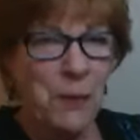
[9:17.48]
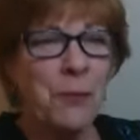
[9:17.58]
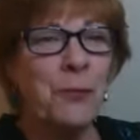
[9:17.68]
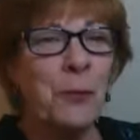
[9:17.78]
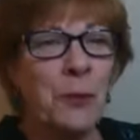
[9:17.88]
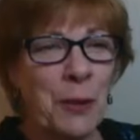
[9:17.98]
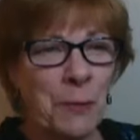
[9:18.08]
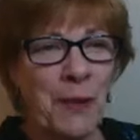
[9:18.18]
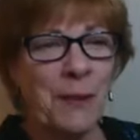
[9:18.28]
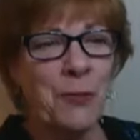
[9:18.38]

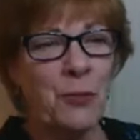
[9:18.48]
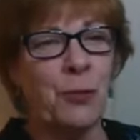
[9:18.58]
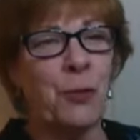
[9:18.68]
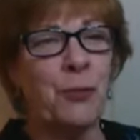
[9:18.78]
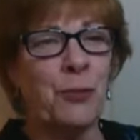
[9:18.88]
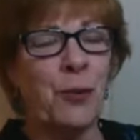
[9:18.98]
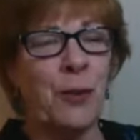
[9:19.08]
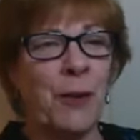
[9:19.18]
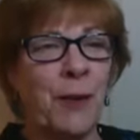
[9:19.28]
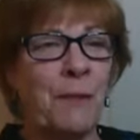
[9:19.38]
form of church
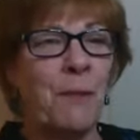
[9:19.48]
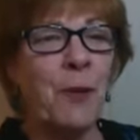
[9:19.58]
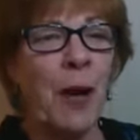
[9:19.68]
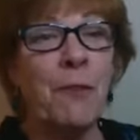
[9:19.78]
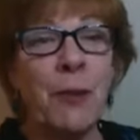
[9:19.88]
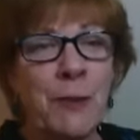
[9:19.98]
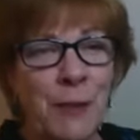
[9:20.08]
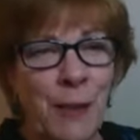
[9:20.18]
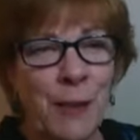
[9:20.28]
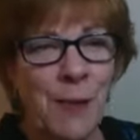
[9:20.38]
got very
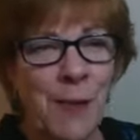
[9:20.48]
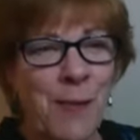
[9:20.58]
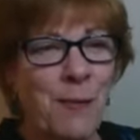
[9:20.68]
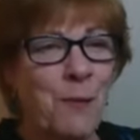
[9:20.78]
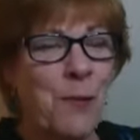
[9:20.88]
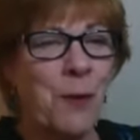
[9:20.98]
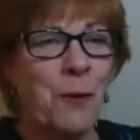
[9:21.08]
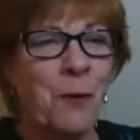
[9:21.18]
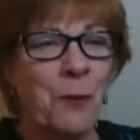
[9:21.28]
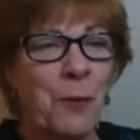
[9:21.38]
tedious.
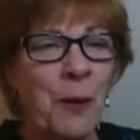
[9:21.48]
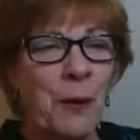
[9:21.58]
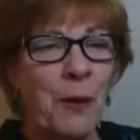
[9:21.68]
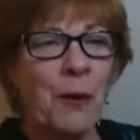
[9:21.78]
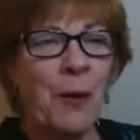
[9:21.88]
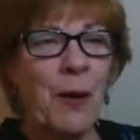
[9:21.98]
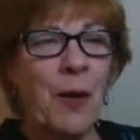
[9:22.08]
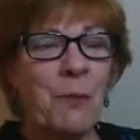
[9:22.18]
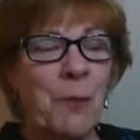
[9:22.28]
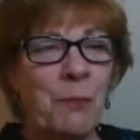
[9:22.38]
So
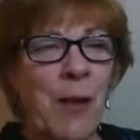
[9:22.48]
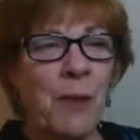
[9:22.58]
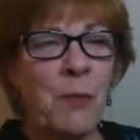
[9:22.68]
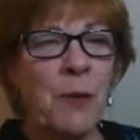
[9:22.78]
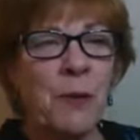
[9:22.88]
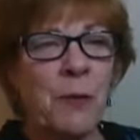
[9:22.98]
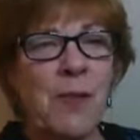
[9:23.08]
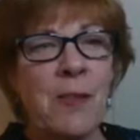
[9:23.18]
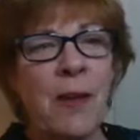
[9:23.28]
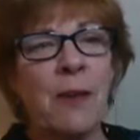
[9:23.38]
that's one of the
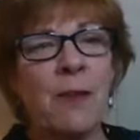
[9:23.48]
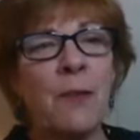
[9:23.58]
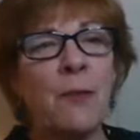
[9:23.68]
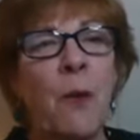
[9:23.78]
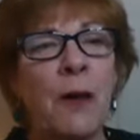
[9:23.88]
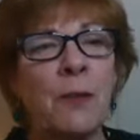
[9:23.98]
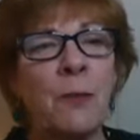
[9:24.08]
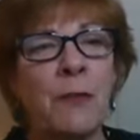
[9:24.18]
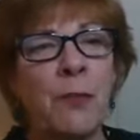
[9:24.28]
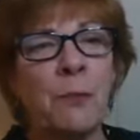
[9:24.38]
reasons I walked
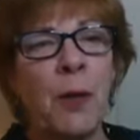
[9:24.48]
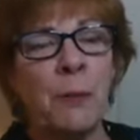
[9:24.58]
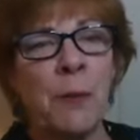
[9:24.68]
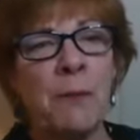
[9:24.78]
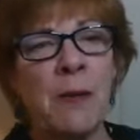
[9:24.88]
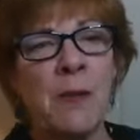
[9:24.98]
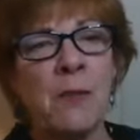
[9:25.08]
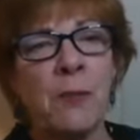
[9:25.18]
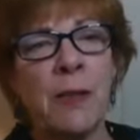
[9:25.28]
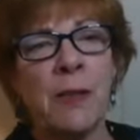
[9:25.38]
away from pulpit
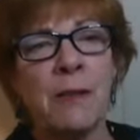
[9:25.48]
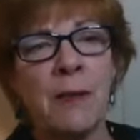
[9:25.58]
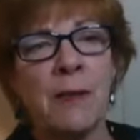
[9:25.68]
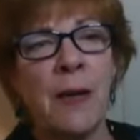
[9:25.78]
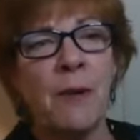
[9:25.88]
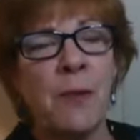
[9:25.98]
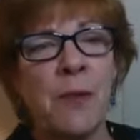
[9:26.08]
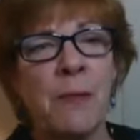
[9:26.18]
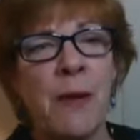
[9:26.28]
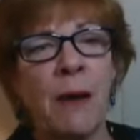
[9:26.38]
ministry, and that
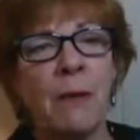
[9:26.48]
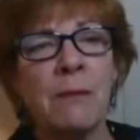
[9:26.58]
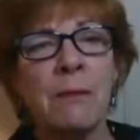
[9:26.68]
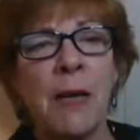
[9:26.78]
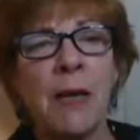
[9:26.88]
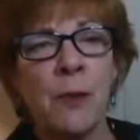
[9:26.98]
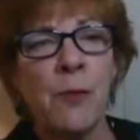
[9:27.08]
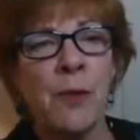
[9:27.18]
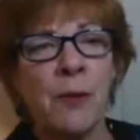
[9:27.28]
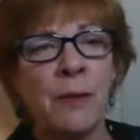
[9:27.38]
was about 8
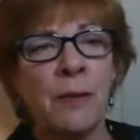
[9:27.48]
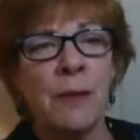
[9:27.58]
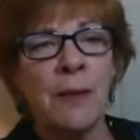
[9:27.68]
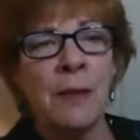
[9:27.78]
years ago.